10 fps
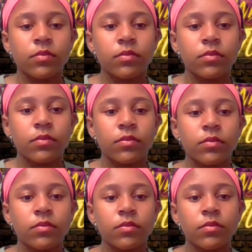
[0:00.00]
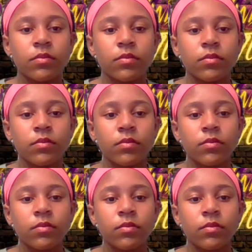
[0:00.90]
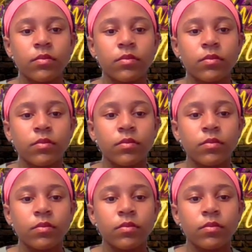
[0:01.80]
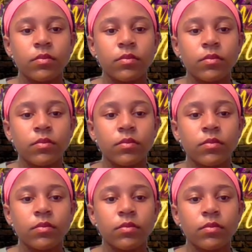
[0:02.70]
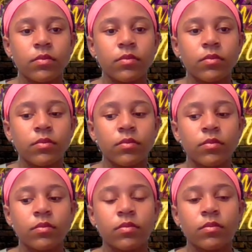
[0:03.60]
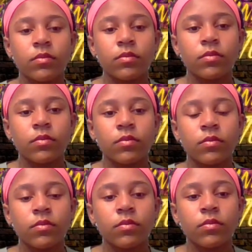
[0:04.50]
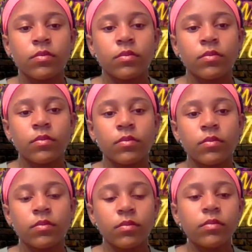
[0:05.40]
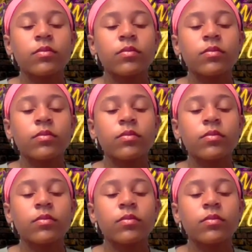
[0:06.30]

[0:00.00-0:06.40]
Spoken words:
The person shown says nothing.